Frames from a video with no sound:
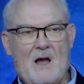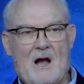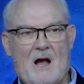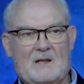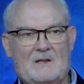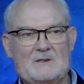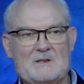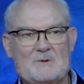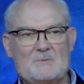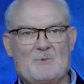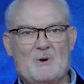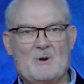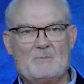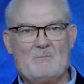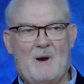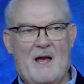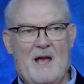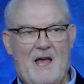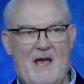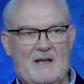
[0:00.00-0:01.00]
I'll just put
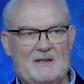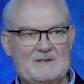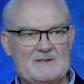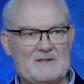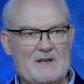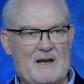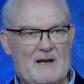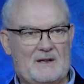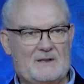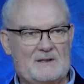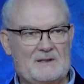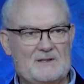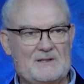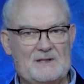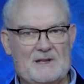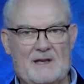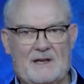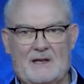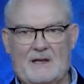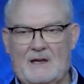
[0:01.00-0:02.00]
my hands out and
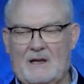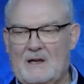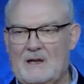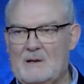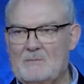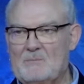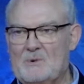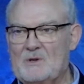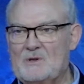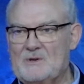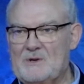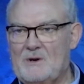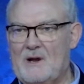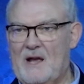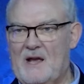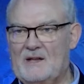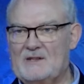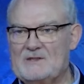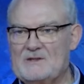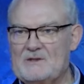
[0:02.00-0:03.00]
say, Put your
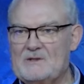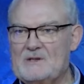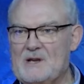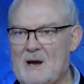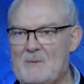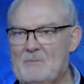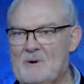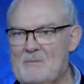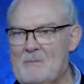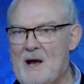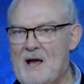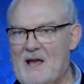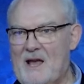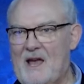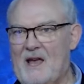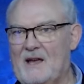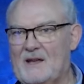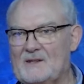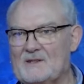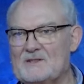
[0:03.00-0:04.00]
hands on top of my
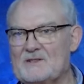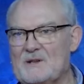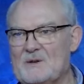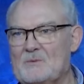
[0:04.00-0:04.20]
hands.